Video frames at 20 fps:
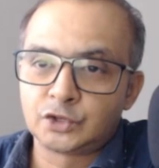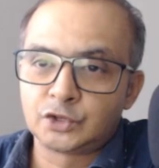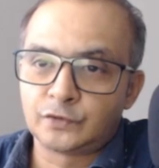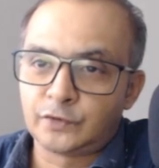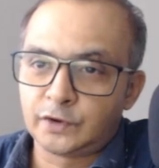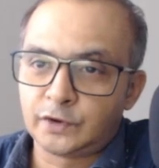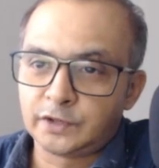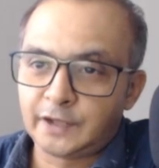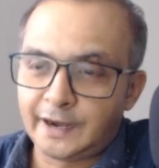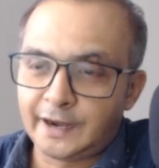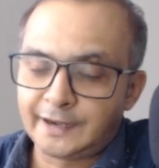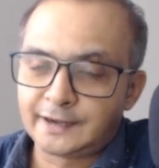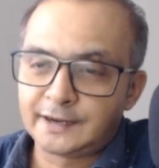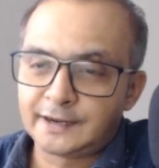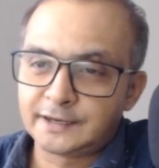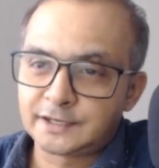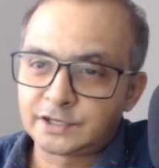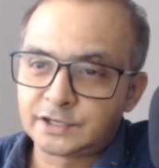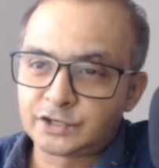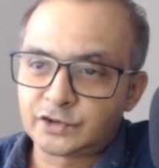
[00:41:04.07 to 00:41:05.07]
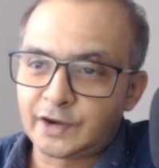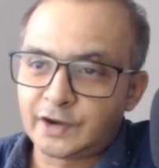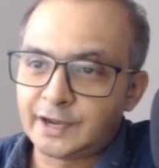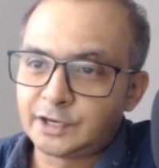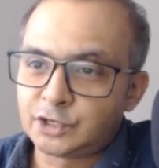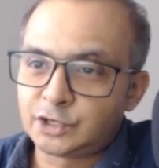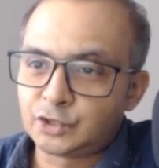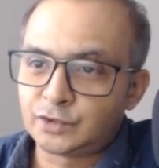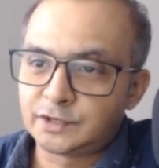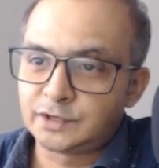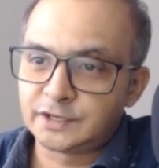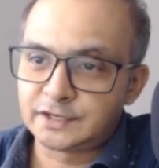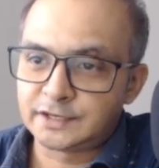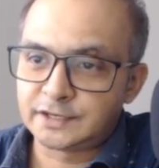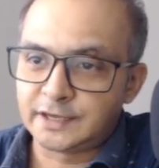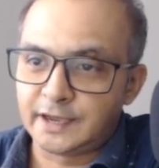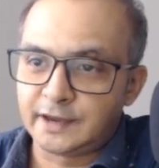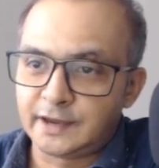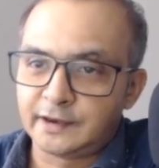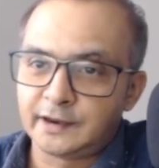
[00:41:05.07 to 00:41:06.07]
for that, let's try to
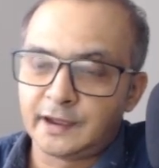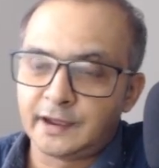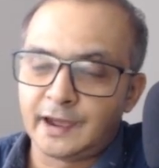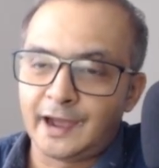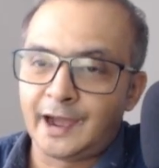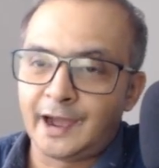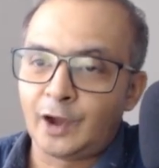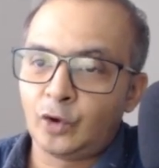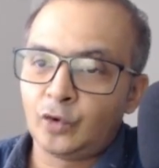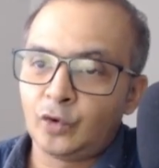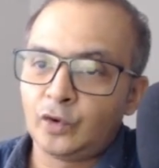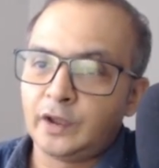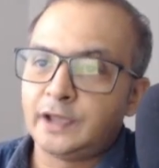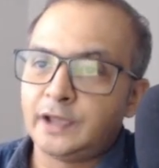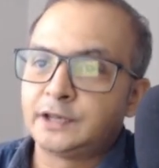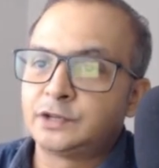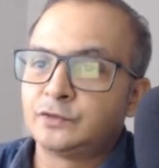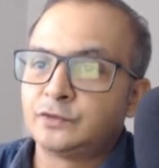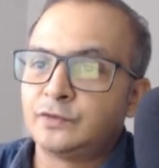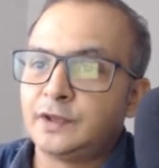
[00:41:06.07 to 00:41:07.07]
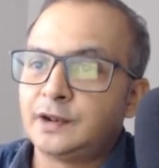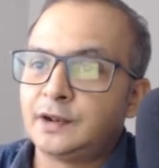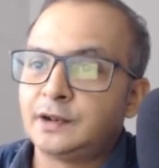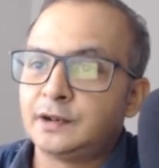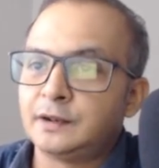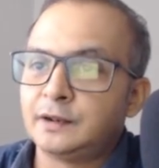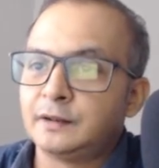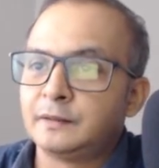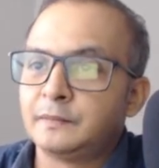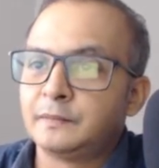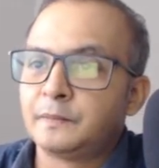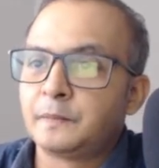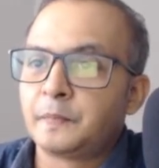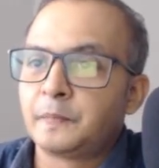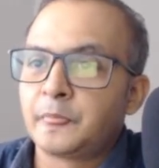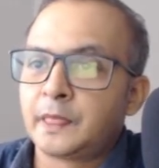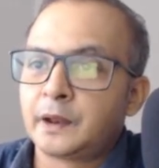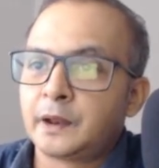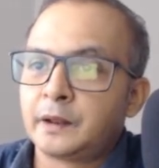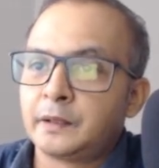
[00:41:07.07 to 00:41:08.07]
understand how it will
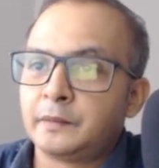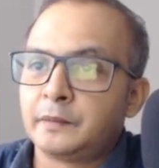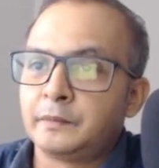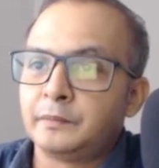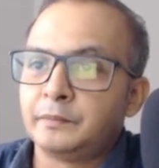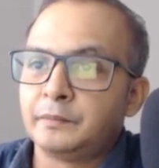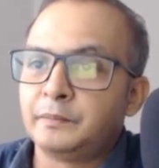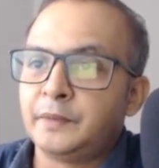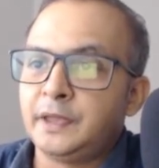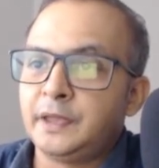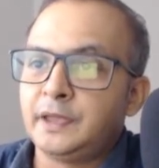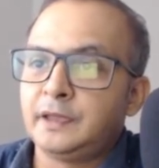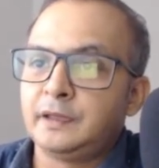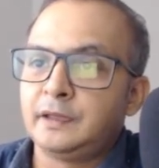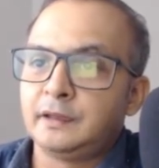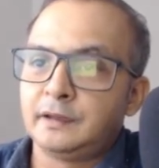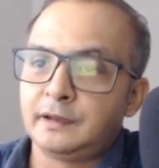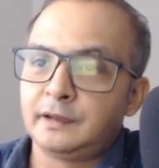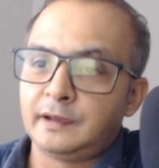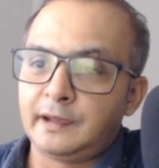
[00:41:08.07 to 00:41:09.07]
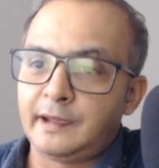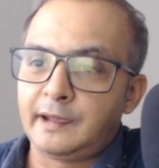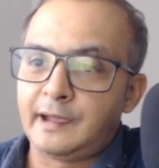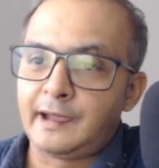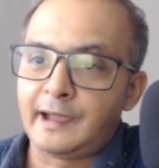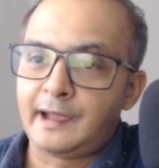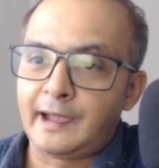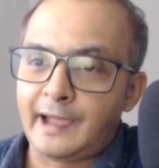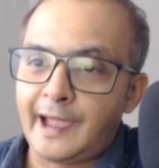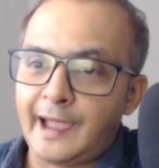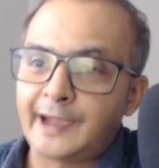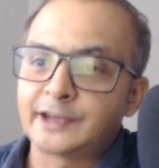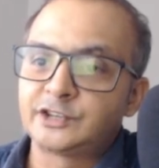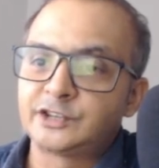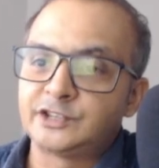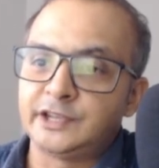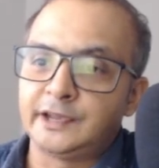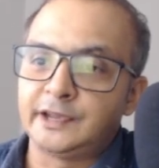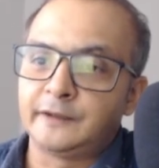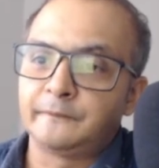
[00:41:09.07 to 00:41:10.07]
be
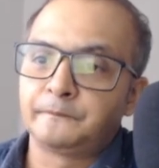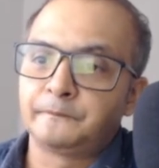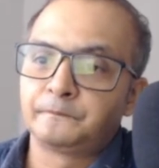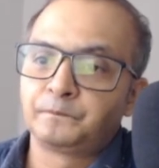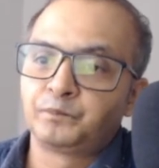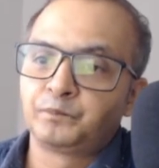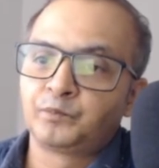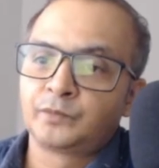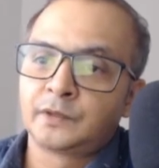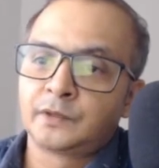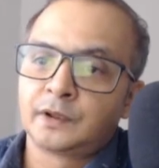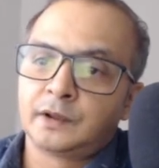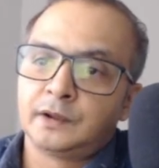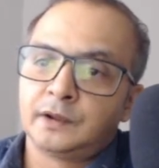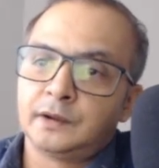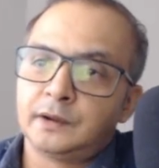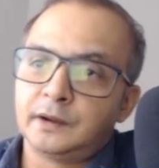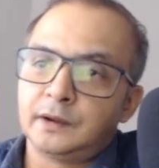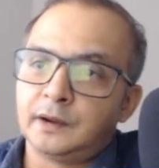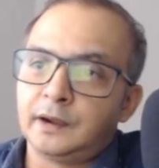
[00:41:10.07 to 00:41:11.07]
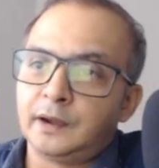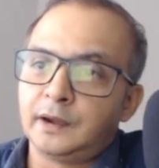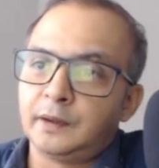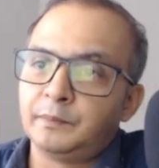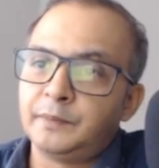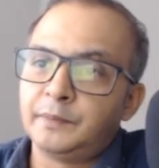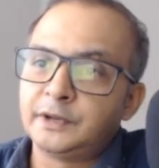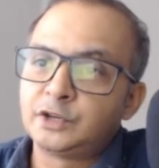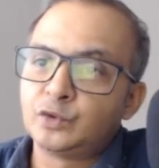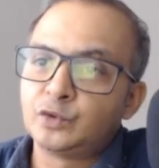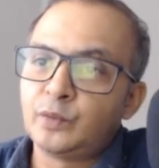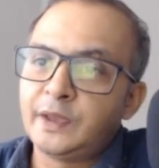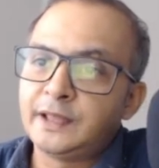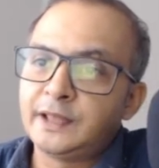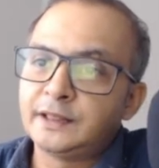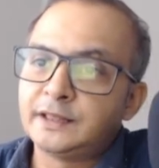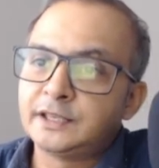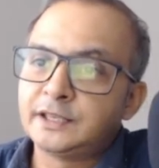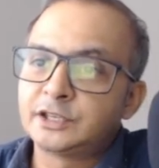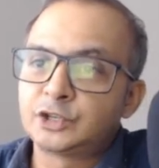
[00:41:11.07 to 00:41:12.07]
acting
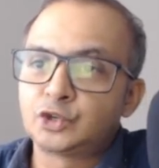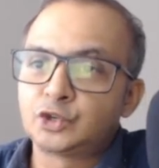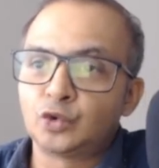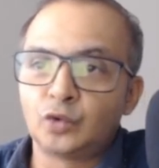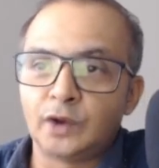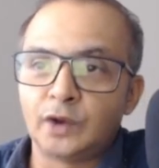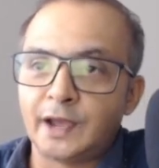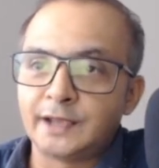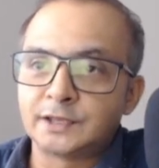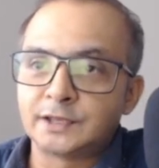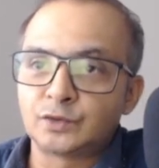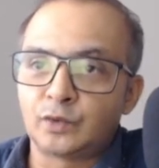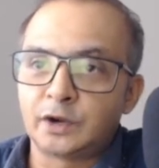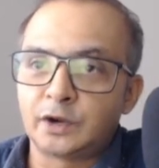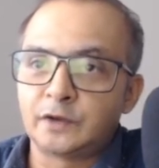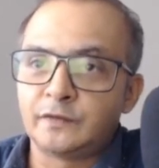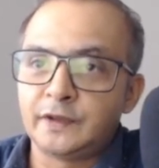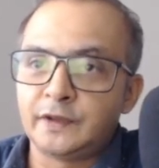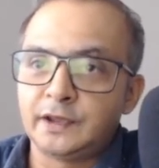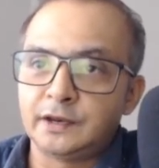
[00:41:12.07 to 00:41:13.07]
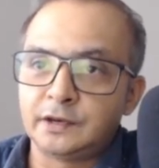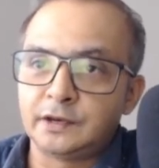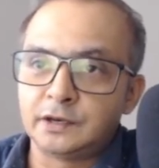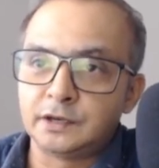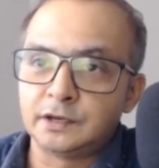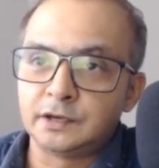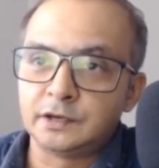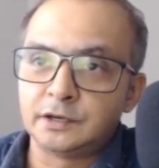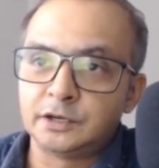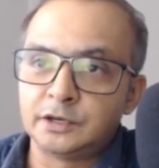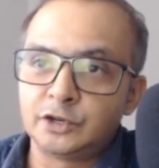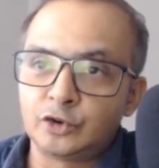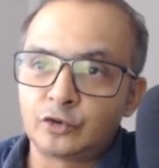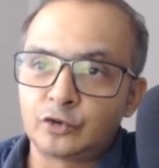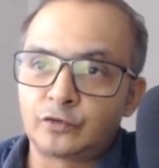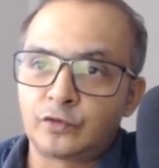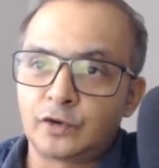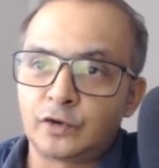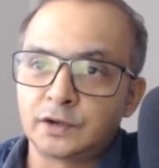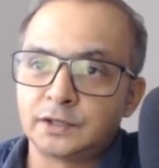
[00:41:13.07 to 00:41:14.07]
between these two lines, what we drew
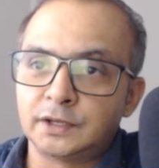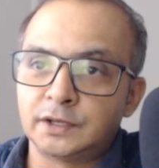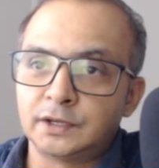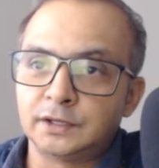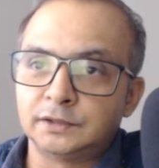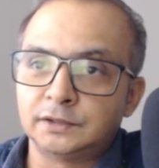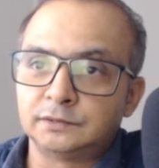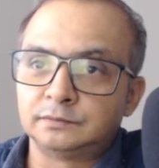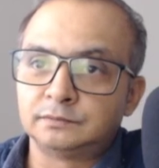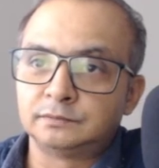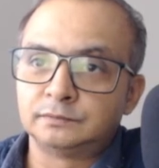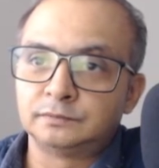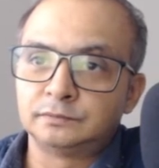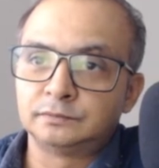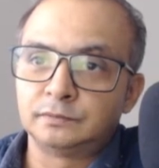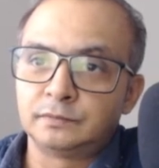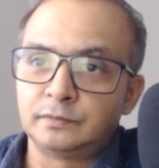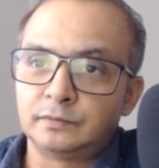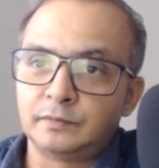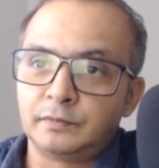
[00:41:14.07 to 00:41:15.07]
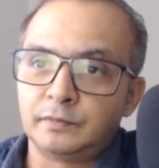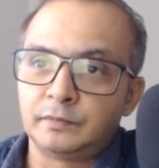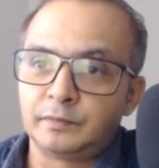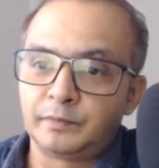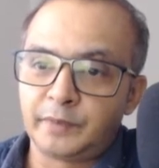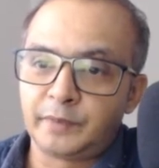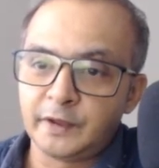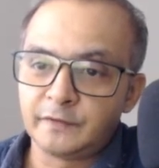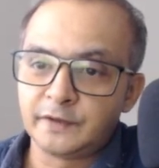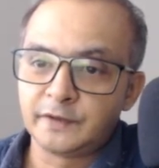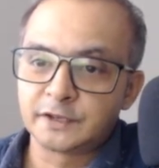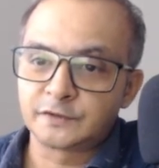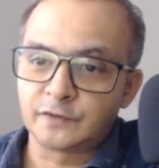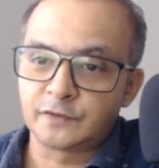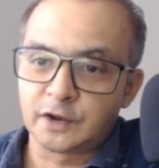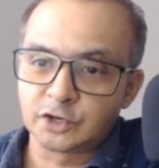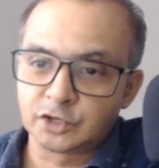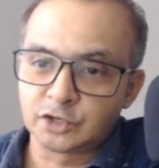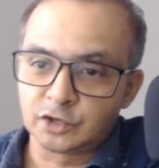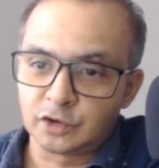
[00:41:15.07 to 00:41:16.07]
for the previous
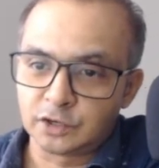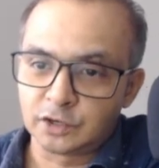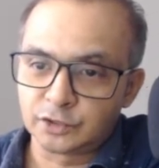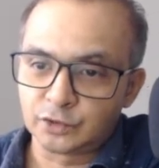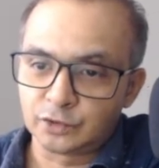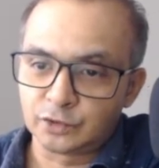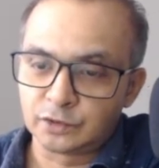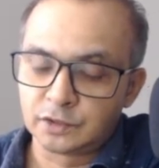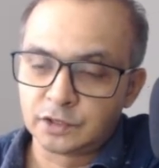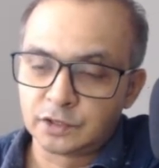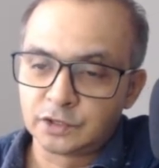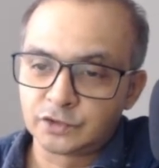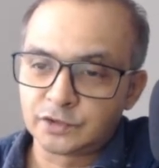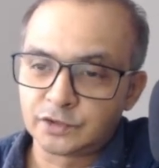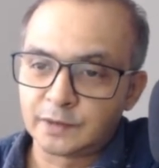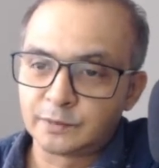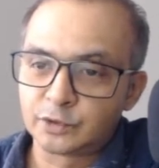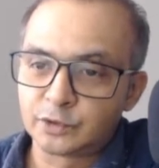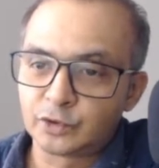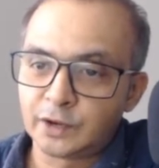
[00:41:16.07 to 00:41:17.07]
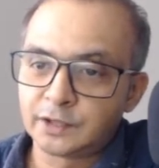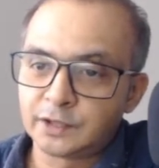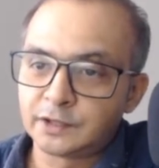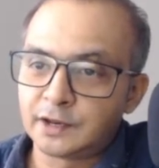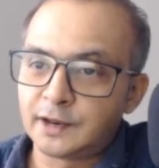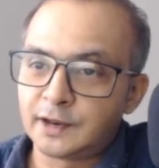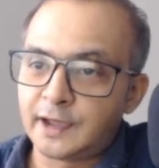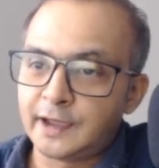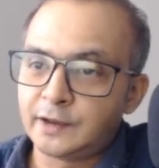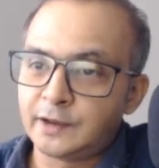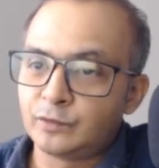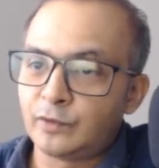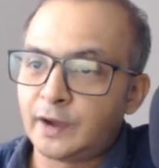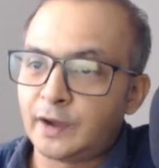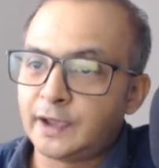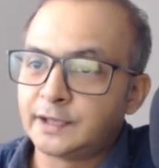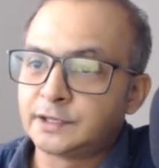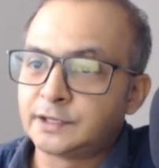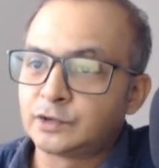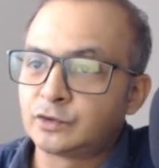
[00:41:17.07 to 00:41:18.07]
function also. So I'm drawing the line
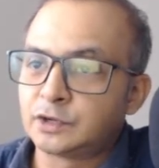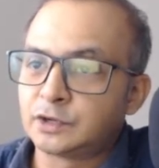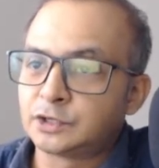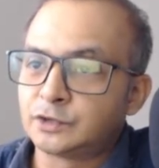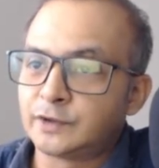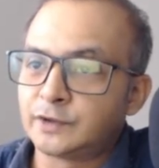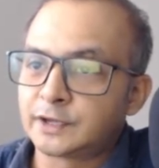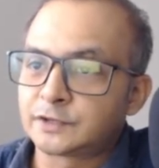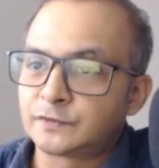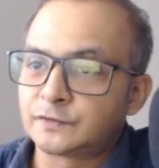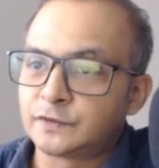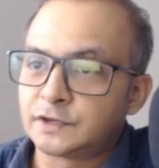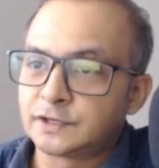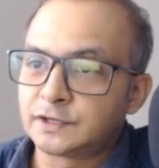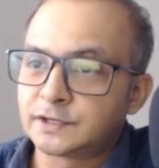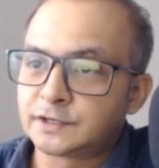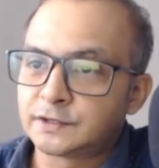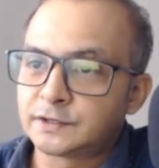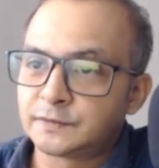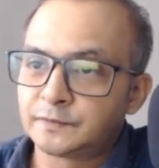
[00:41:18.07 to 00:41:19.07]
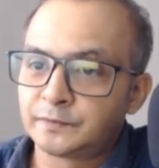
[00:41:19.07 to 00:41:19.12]
y is equal to x first,